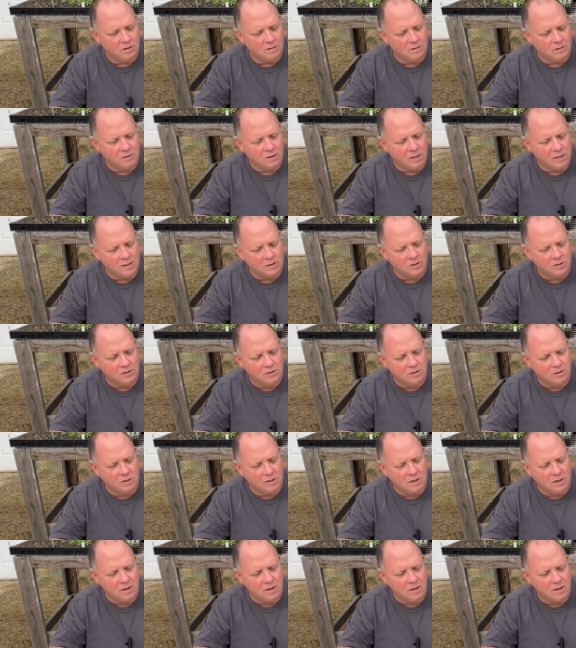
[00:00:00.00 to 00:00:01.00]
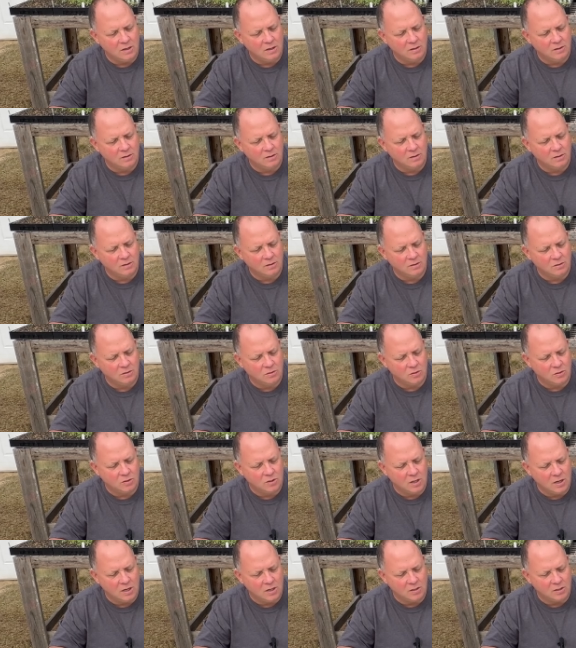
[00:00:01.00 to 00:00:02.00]
So let's see
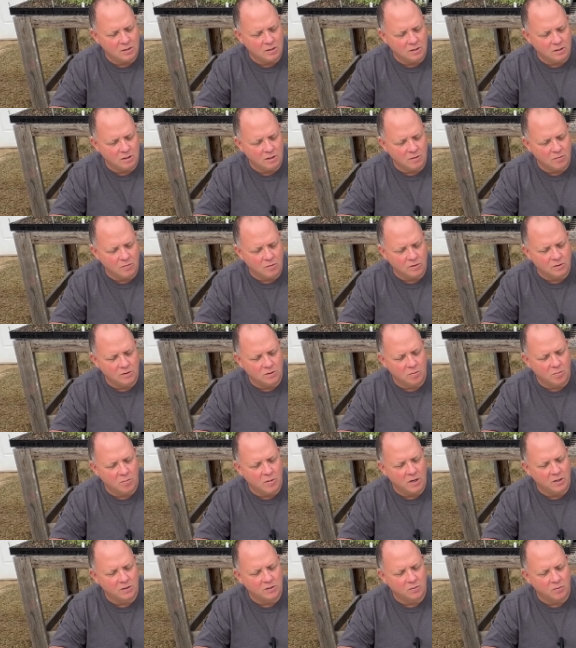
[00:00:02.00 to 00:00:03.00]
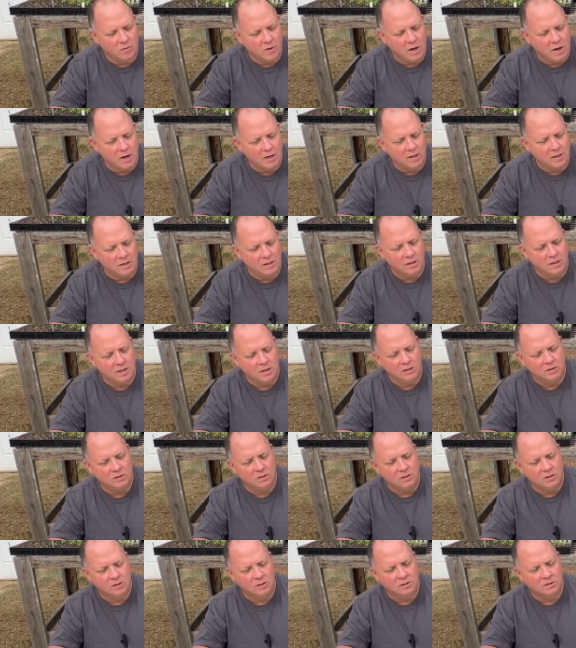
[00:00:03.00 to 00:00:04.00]
strategically what's the best way I can cut
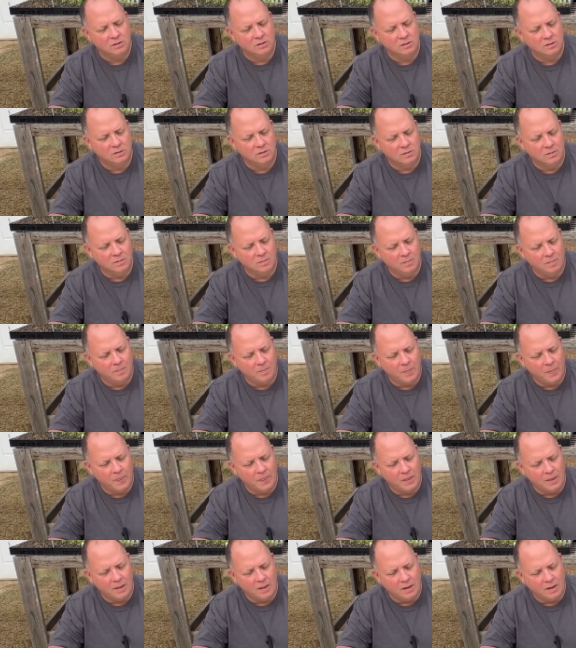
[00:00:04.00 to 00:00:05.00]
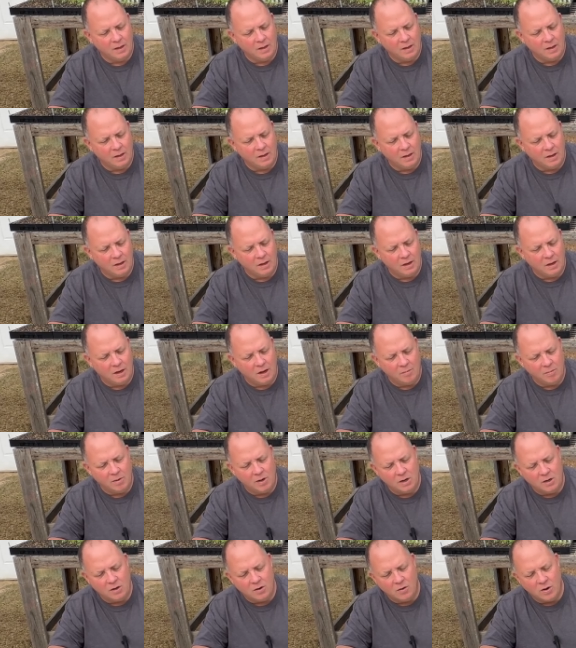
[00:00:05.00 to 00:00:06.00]
this. I'm
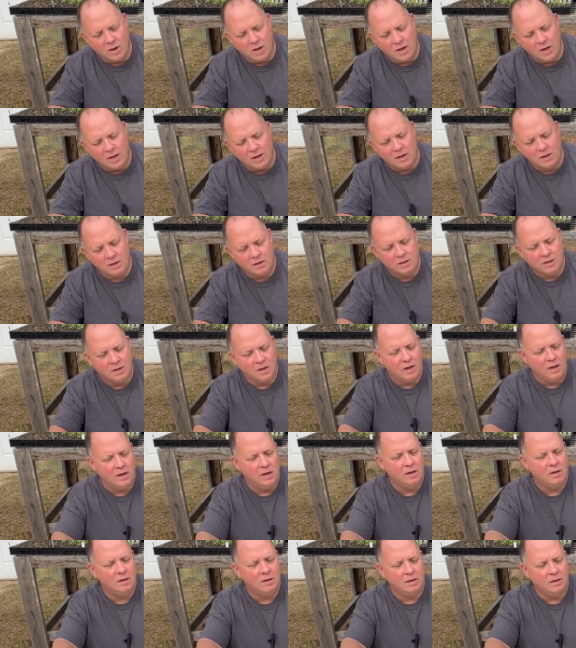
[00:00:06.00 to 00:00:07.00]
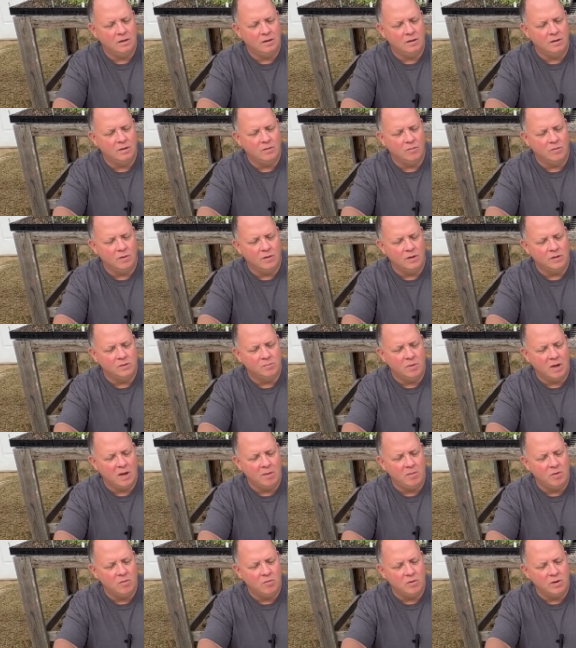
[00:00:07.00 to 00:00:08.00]
going to go ahead and cut it where this
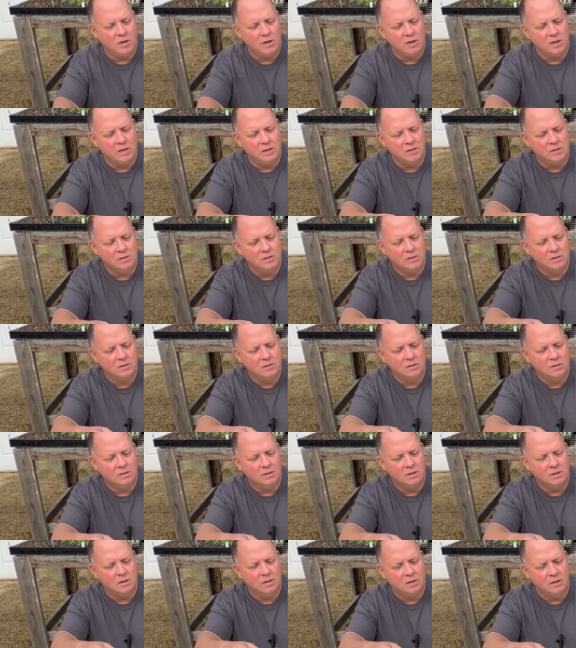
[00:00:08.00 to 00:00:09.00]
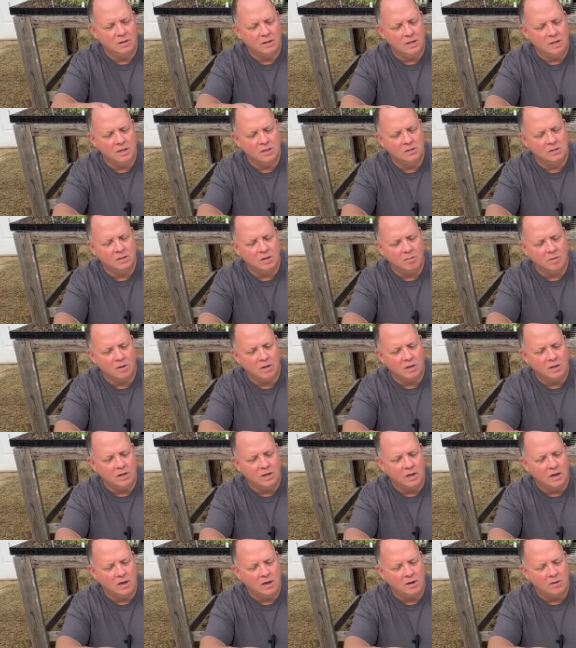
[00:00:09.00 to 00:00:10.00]
baby one is, and this I'm going to
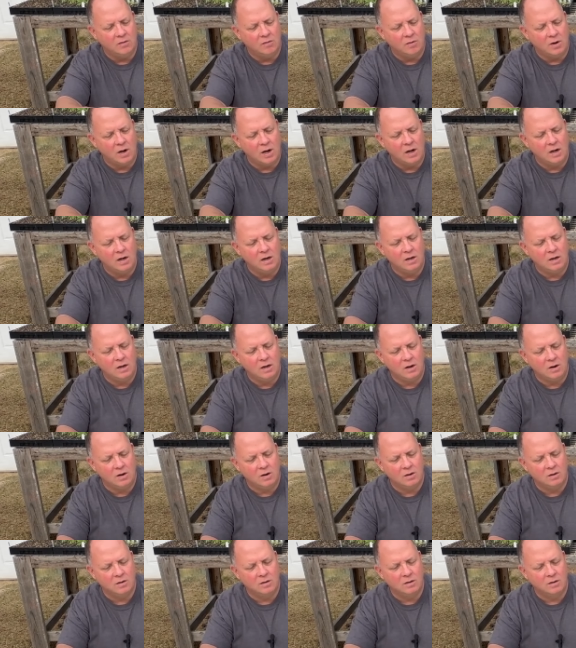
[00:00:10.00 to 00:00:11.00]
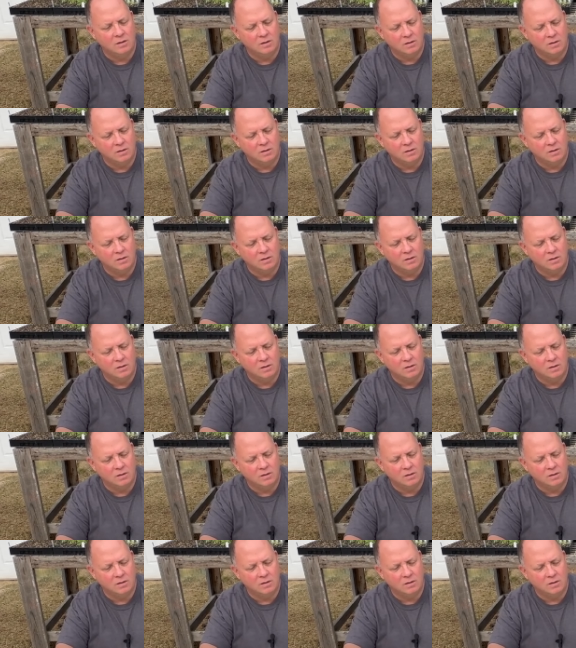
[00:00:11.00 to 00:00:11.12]
cut it right in here.